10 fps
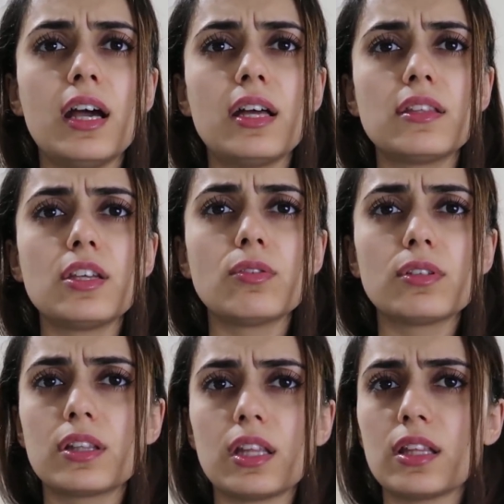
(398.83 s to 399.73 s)
And the
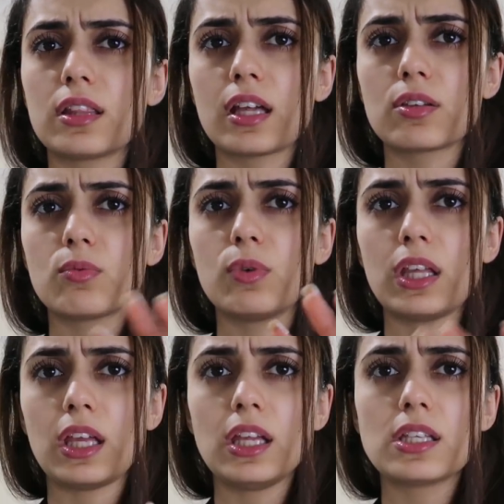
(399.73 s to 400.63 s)
only thing that we
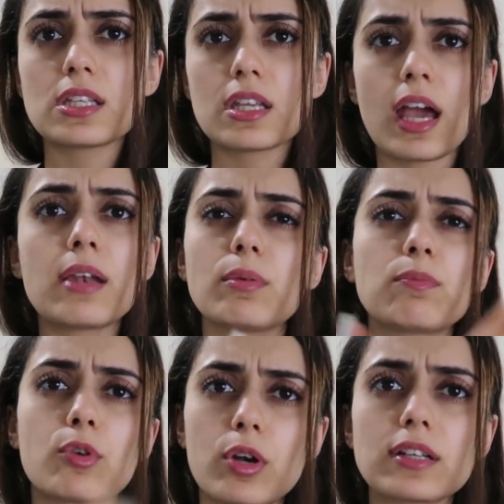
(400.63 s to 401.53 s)
eat, animal
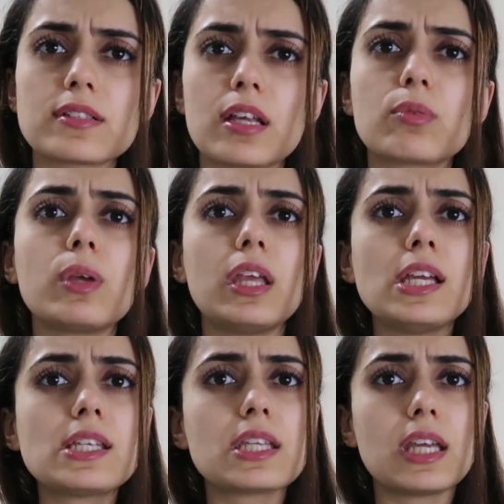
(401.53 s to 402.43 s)
products that we
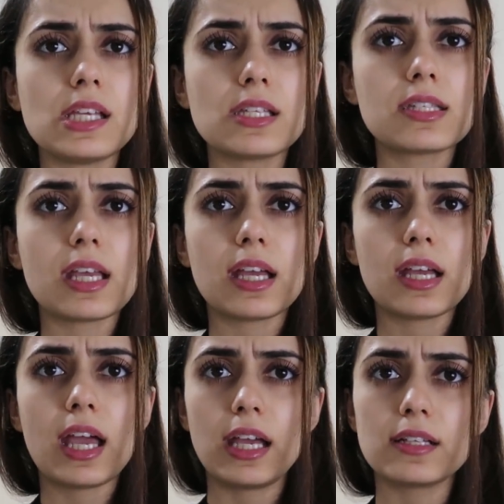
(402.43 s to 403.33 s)
eat, is
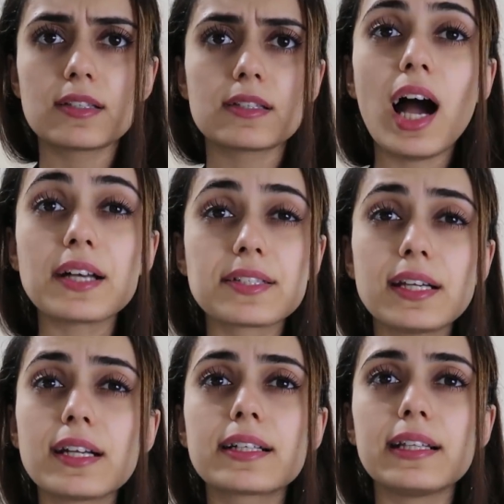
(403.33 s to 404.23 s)
eggs. I
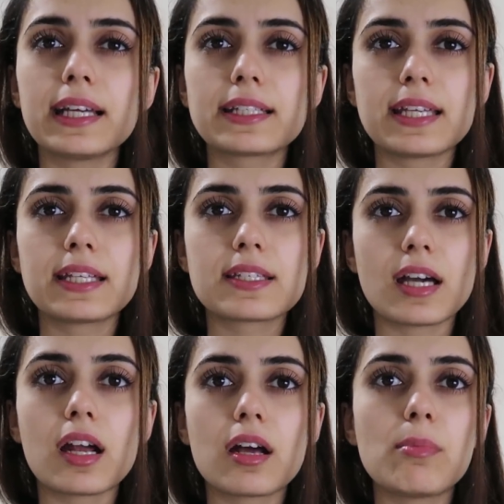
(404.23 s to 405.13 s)
started collecting
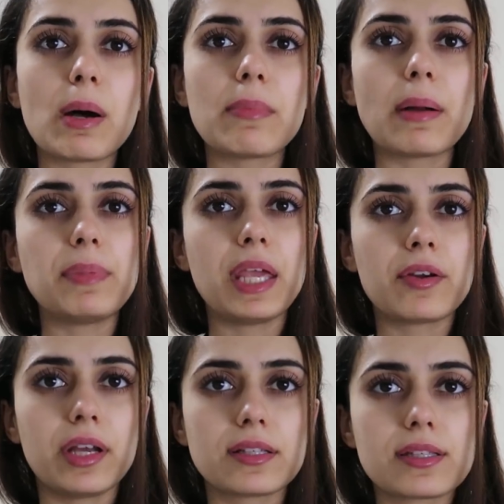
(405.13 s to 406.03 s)
data about my
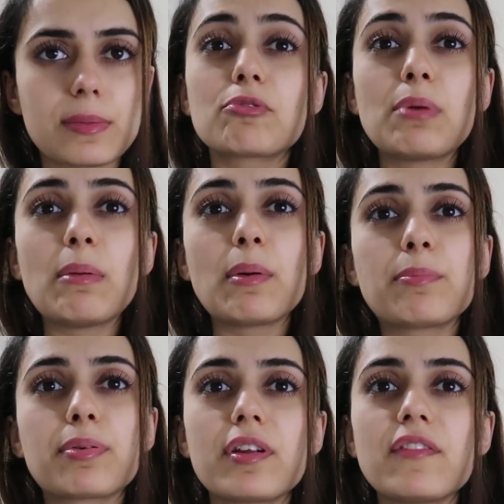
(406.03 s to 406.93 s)
periods. Remember
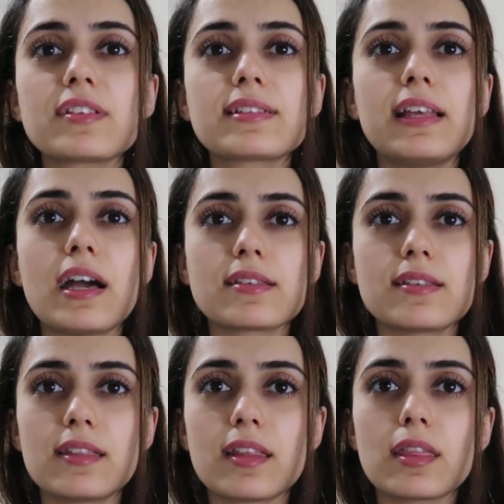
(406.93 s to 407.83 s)
previously I
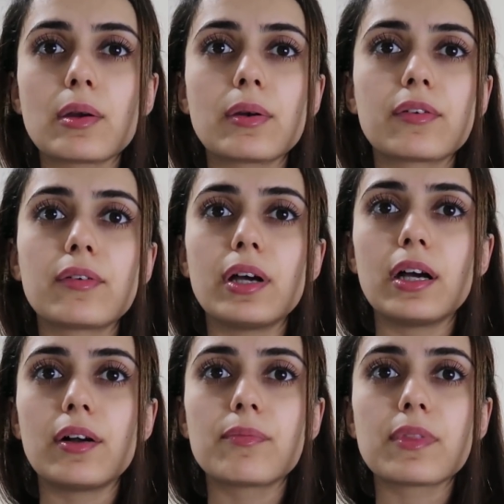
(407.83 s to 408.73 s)
said that there
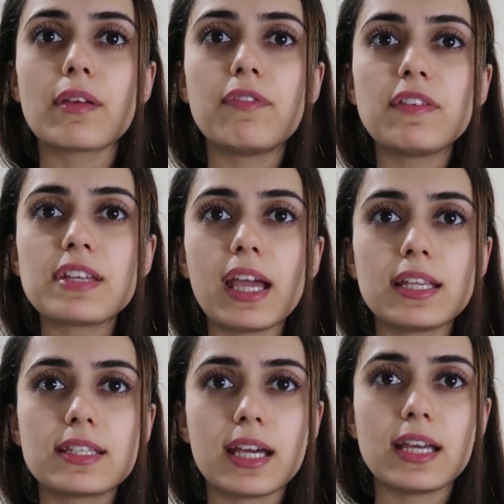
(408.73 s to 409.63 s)
are
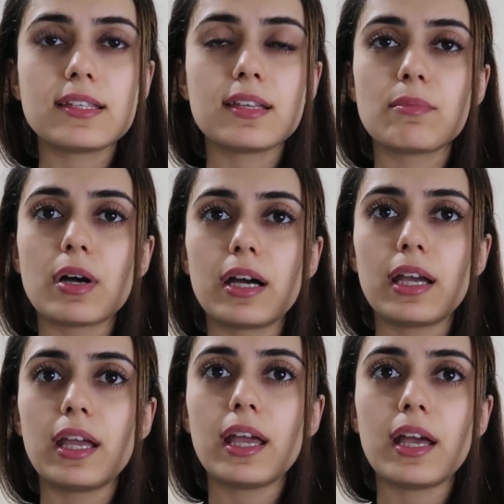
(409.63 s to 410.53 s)
58 days in
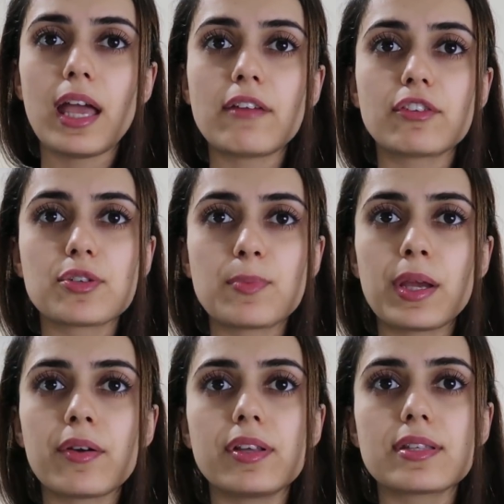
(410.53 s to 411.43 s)
my average
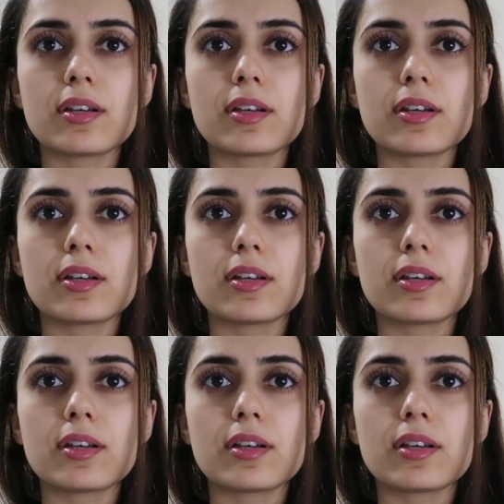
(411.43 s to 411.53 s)
period